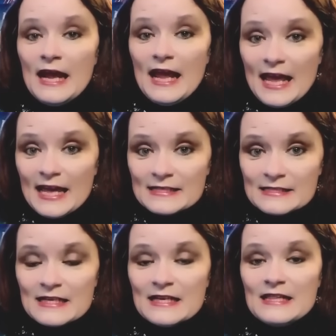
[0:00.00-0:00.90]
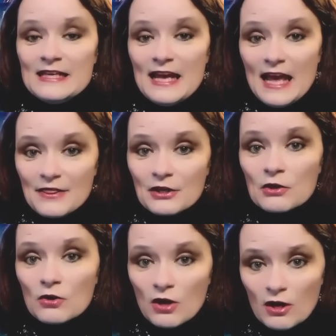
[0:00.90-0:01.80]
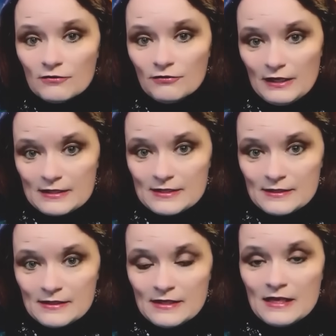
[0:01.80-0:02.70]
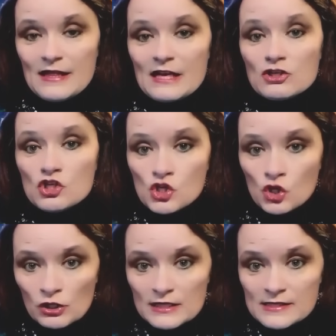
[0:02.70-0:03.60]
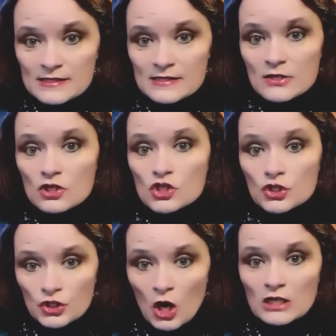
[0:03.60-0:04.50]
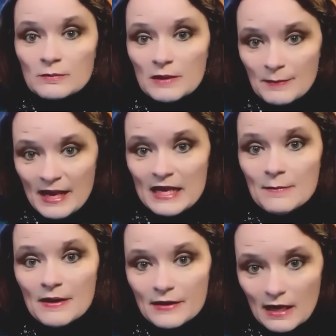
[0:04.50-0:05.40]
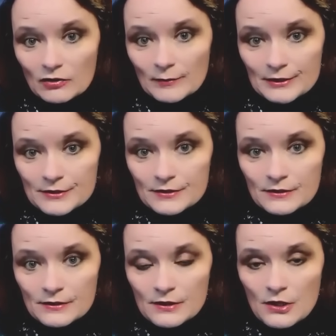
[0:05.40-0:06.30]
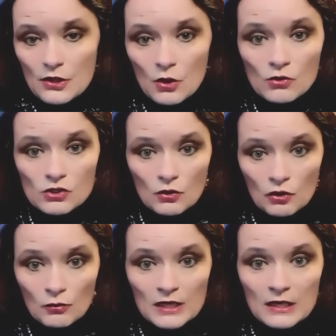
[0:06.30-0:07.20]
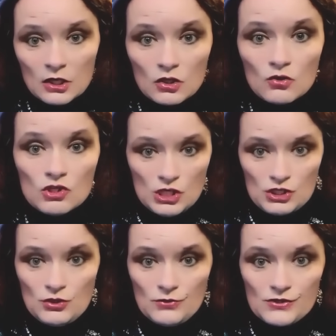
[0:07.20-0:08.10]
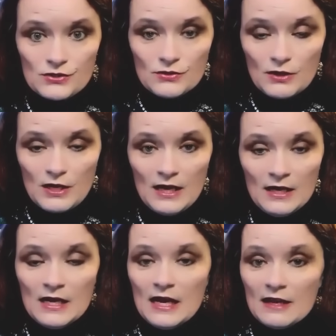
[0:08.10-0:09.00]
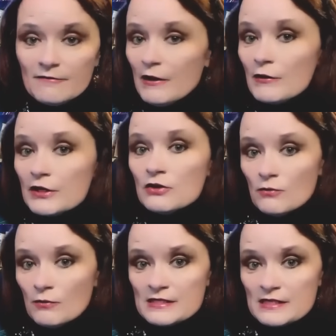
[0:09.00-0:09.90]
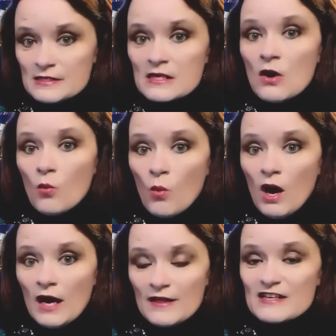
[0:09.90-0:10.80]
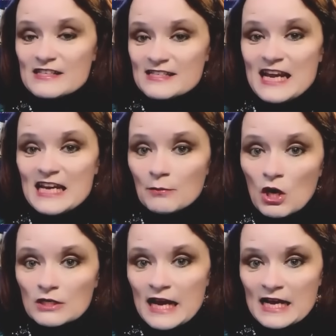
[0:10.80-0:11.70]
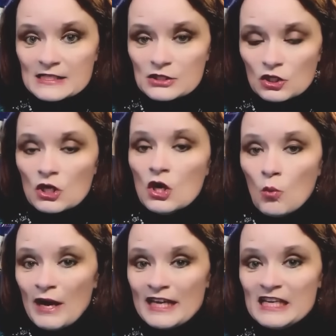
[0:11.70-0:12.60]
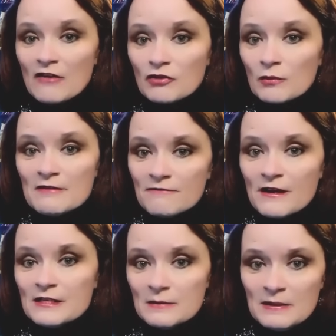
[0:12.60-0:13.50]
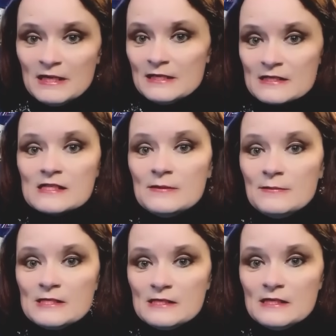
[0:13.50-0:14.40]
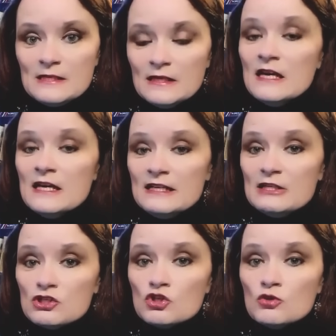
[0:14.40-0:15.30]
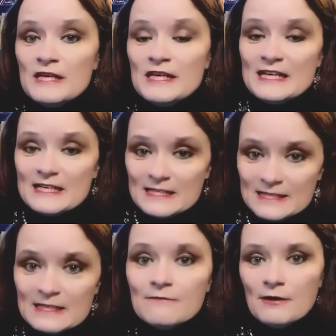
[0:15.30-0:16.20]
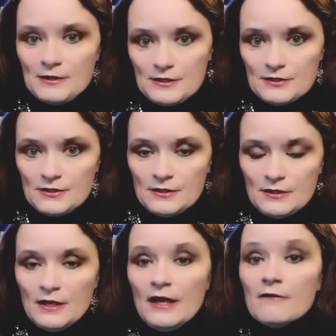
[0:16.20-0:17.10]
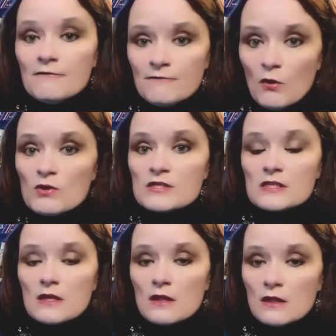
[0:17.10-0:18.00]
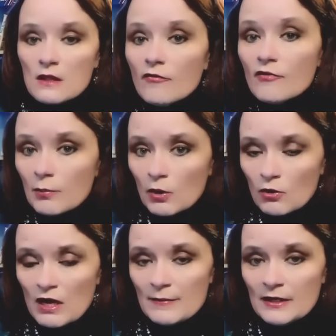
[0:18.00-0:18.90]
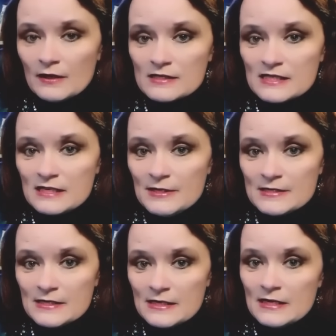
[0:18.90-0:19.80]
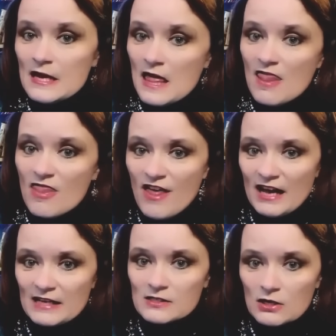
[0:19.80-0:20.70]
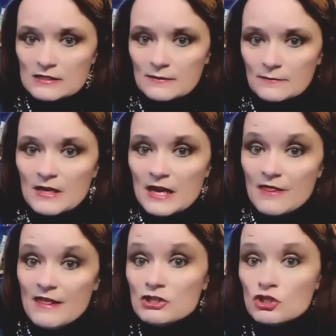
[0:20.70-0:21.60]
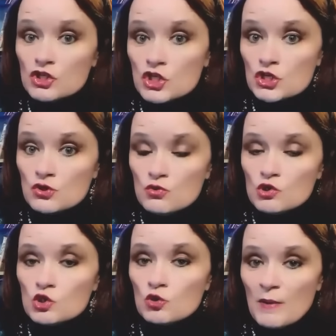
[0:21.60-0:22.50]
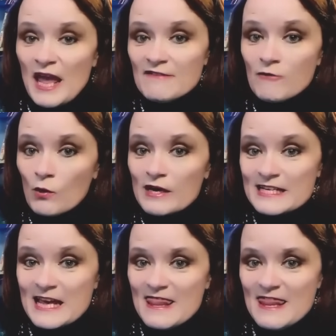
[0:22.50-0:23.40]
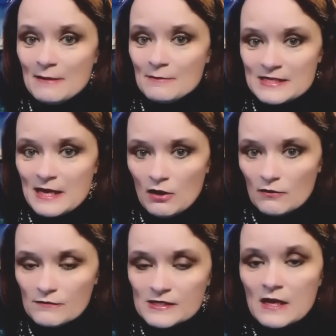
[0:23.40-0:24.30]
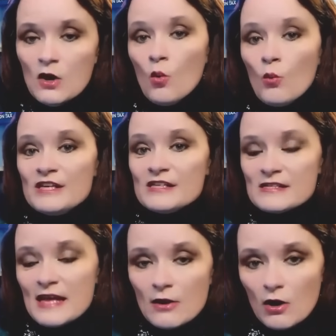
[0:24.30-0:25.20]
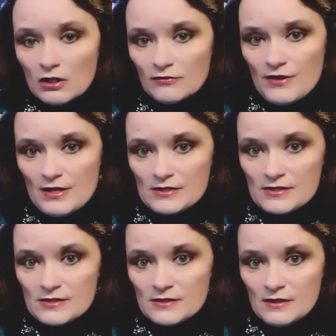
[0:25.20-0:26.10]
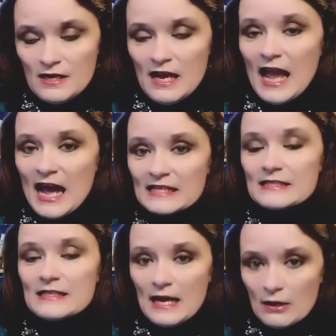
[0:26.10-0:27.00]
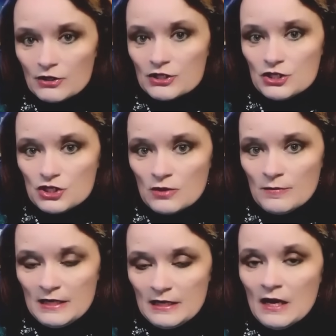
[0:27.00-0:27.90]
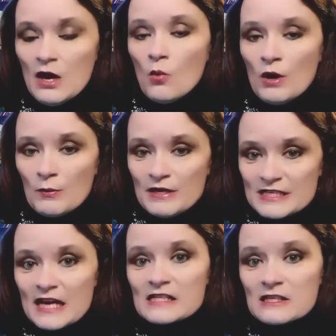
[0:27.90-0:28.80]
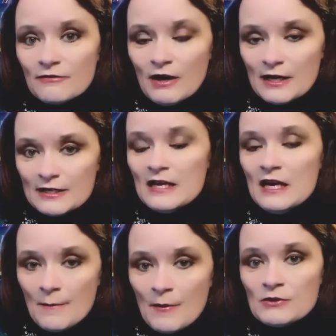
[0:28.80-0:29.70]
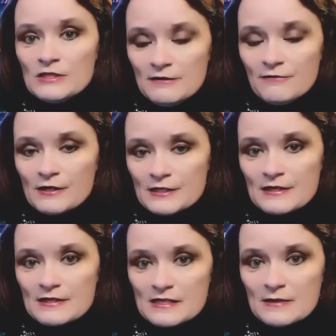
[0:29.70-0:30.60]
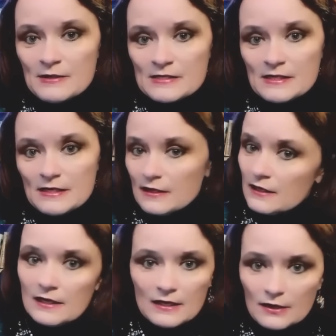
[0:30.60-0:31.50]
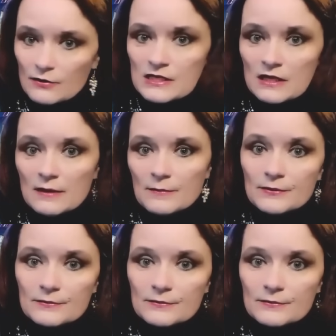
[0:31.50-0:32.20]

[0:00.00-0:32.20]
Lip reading: and the ethical conflict that journalists should not be paid by the government. Those are three huge issues, okay? And very good reasons why the state broadcaster, why government-funded media CBC needs to be defunded. If folks love the programming on CBC, that's awesome. They should choose to pay for it themselves. We said all of this at the Heritage Committee when we testified about defunding the CBC. Here's a clip.